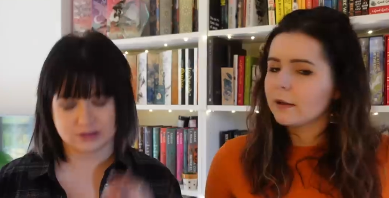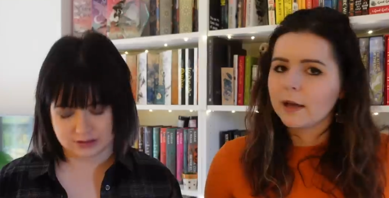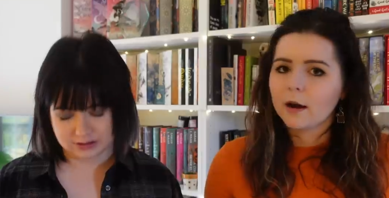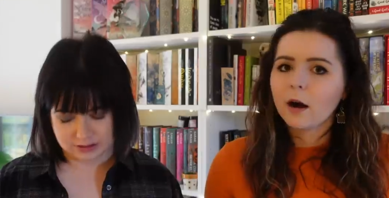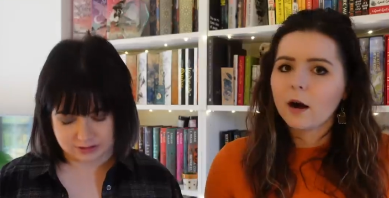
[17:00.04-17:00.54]

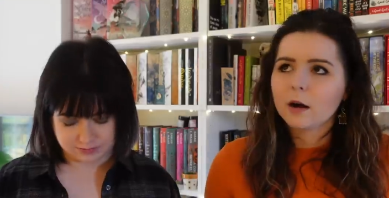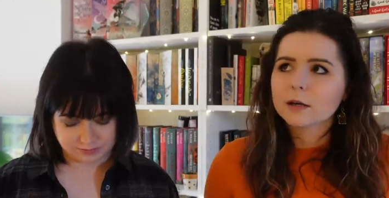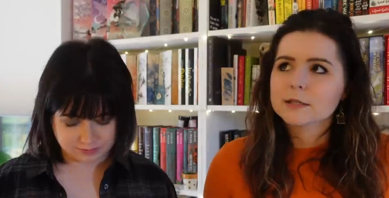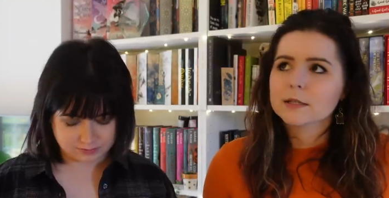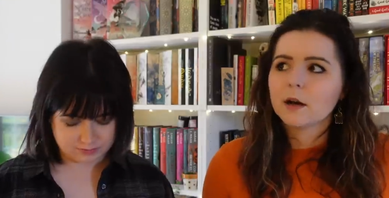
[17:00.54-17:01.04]
Speaker 1: Yeah,
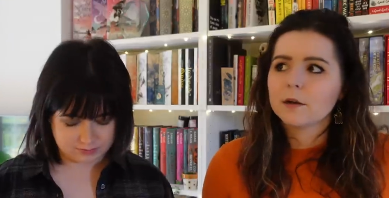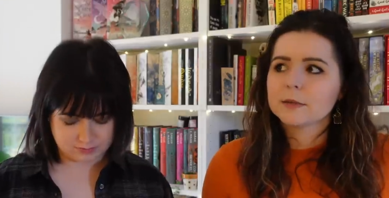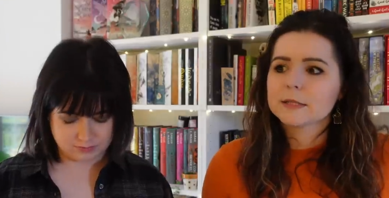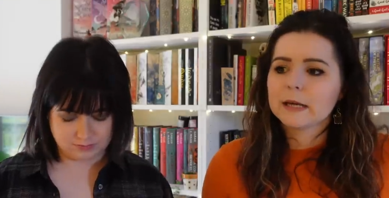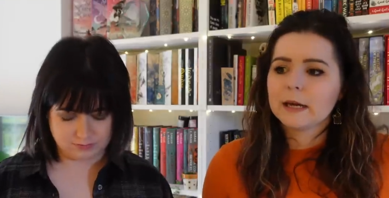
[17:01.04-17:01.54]
arcs. I
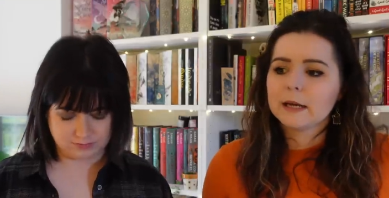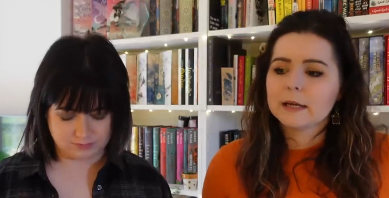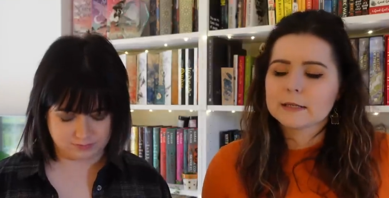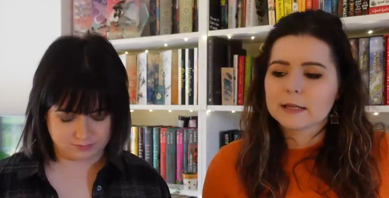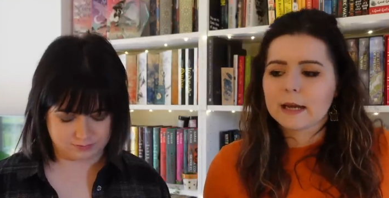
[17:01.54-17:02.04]
would say
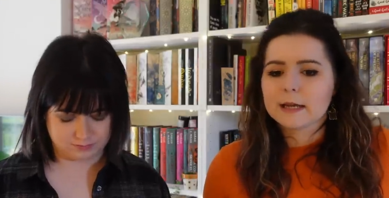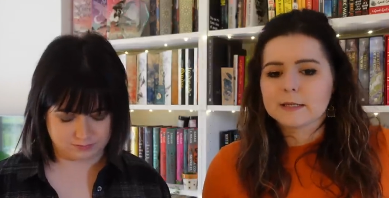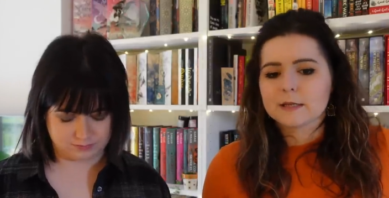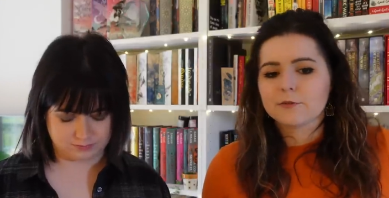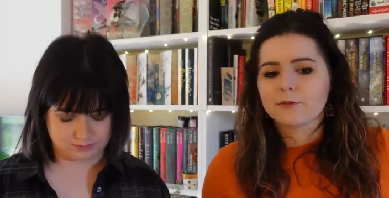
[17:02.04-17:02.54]
it's a
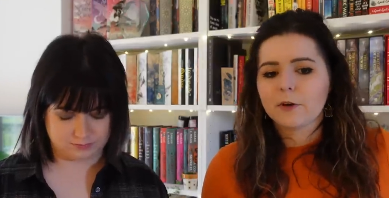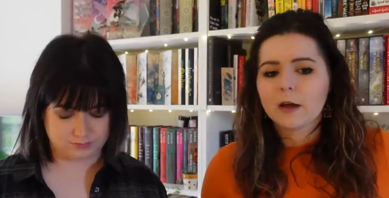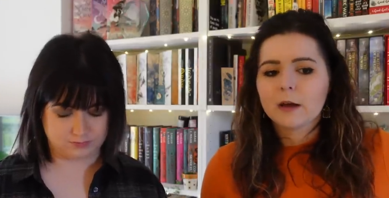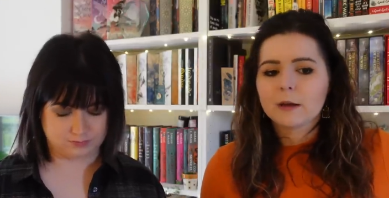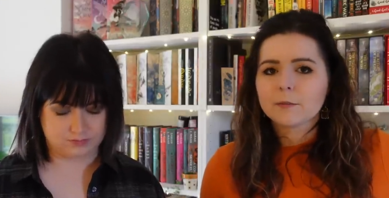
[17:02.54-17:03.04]
case of
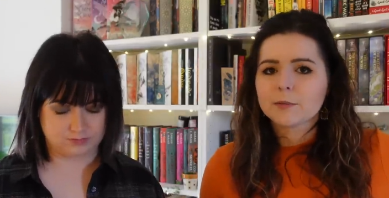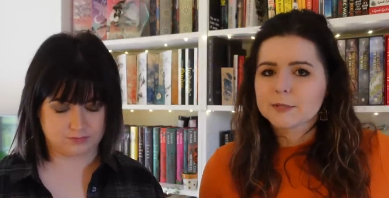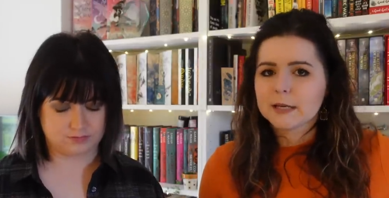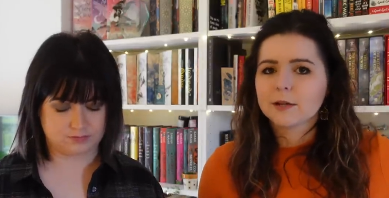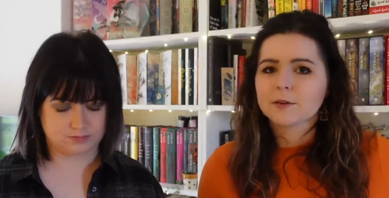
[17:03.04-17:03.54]

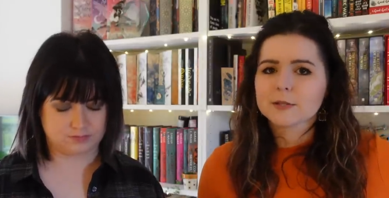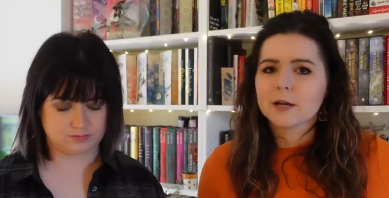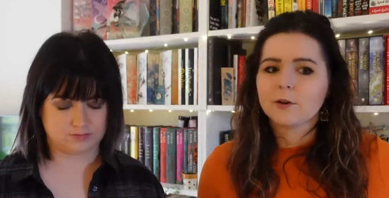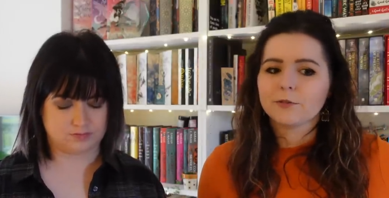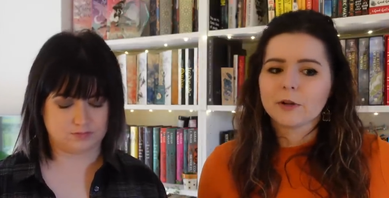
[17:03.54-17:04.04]
presenting
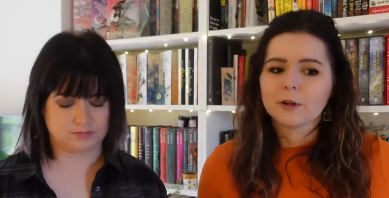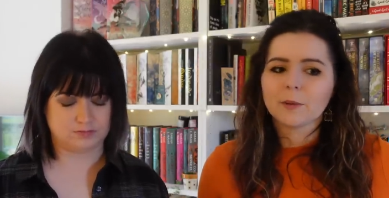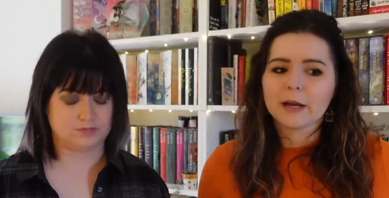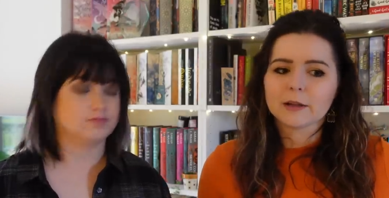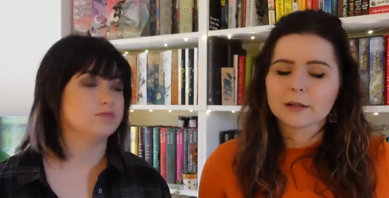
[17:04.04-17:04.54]
yourself in a
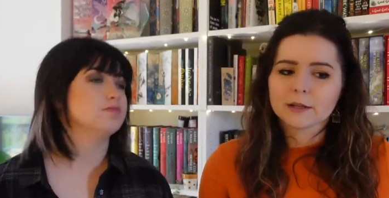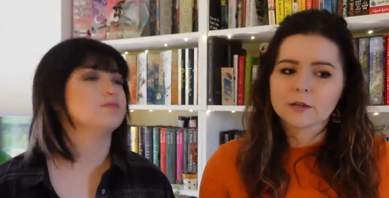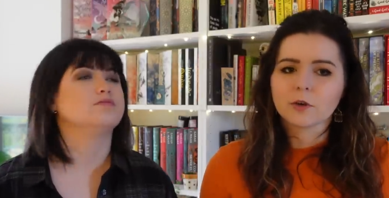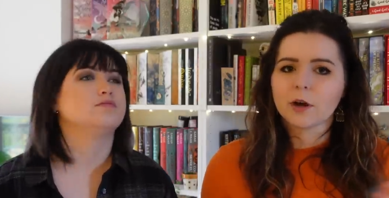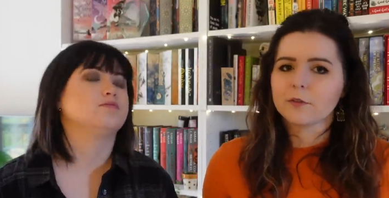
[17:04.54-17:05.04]
way that like
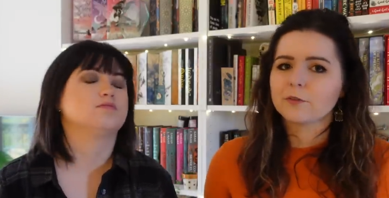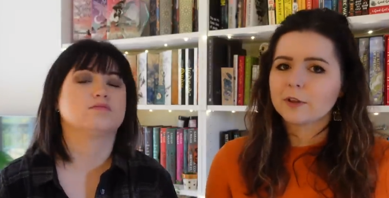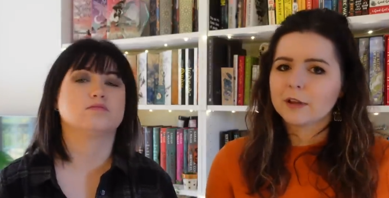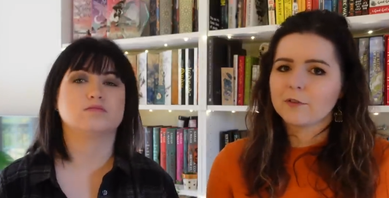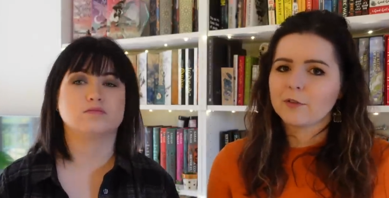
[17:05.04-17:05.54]
you've kind of
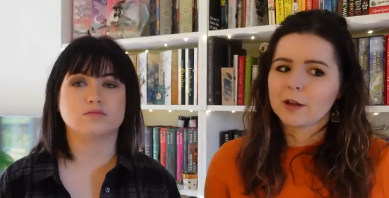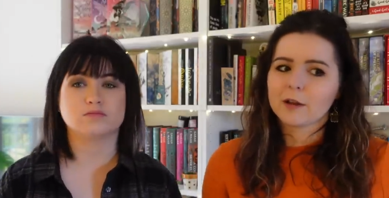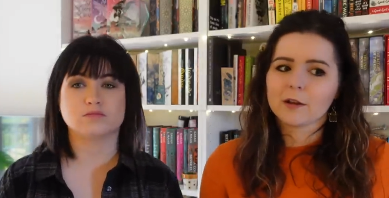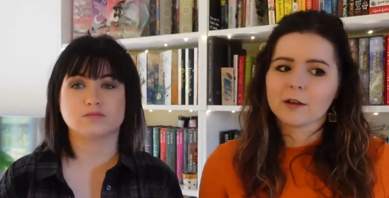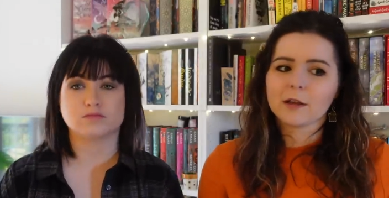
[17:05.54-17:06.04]

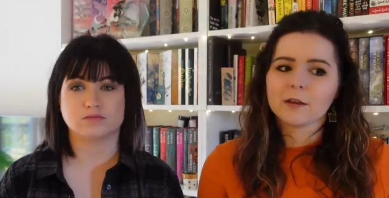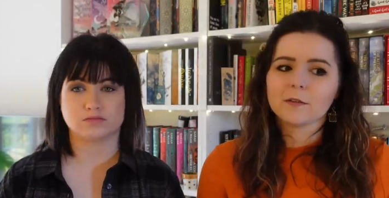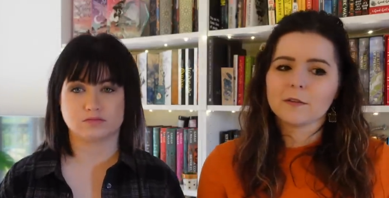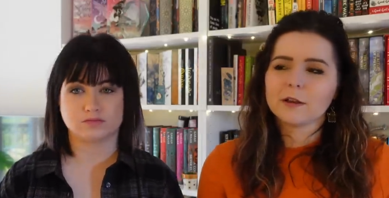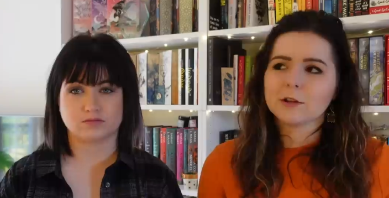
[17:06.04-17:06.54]
giving
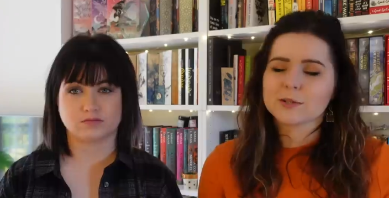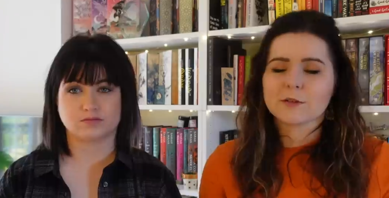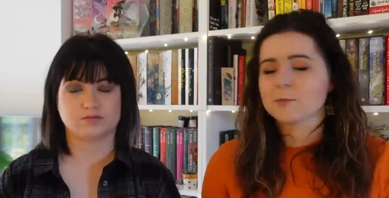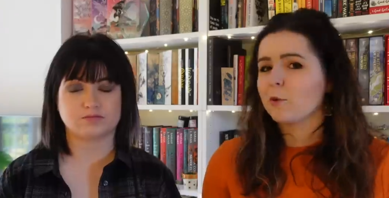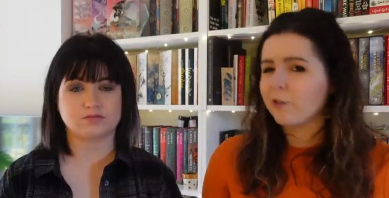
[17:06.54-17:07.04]

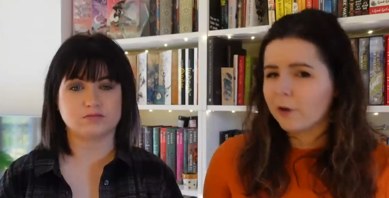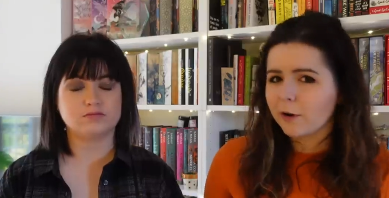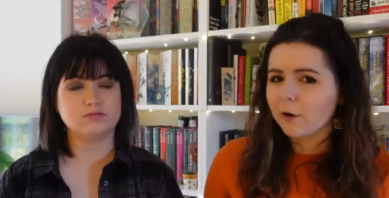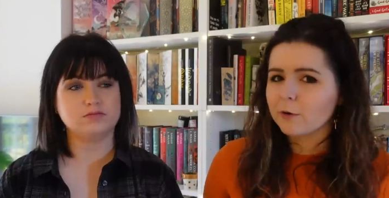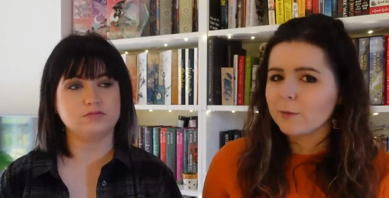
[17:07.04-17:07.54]
yourself a
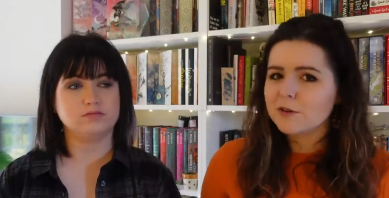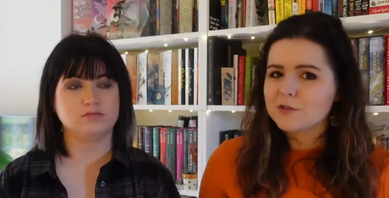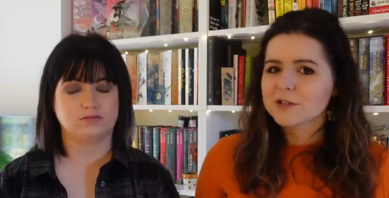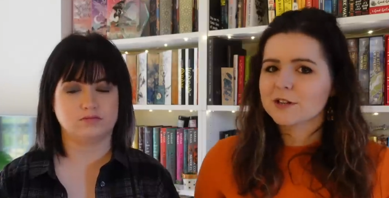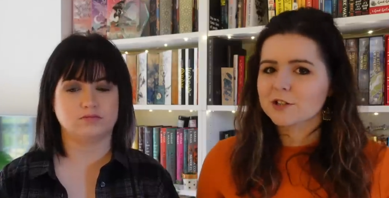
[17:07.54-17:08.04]
portfolio
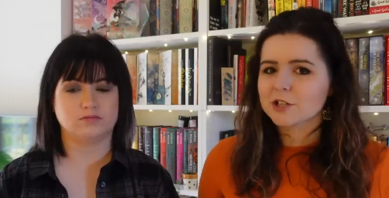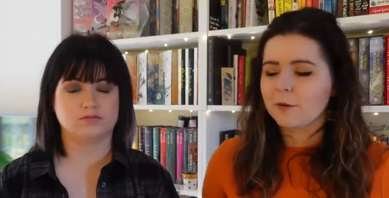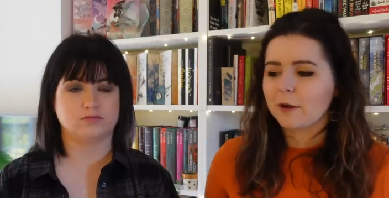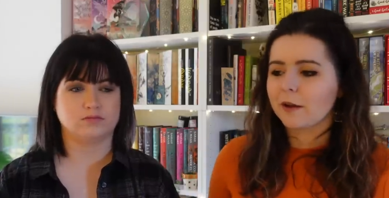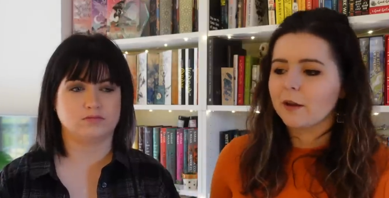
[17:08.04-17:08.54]
almost and
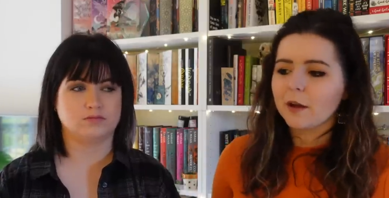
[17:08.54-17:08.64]
showing